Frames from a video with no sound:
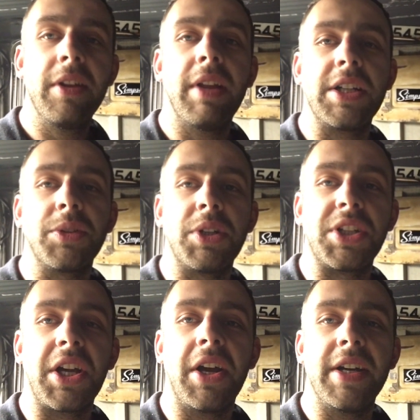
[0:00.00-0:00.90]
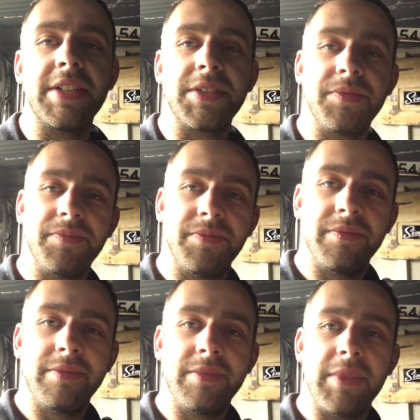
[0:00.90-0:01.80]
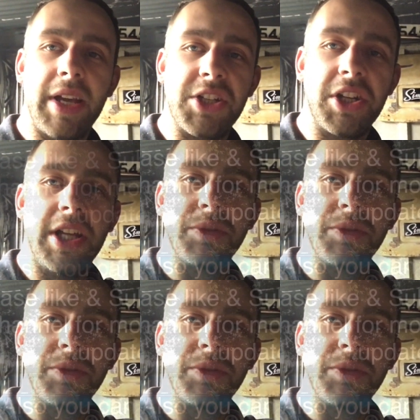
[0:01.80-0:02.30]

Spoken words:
Thanks for watching, guys. Catch you next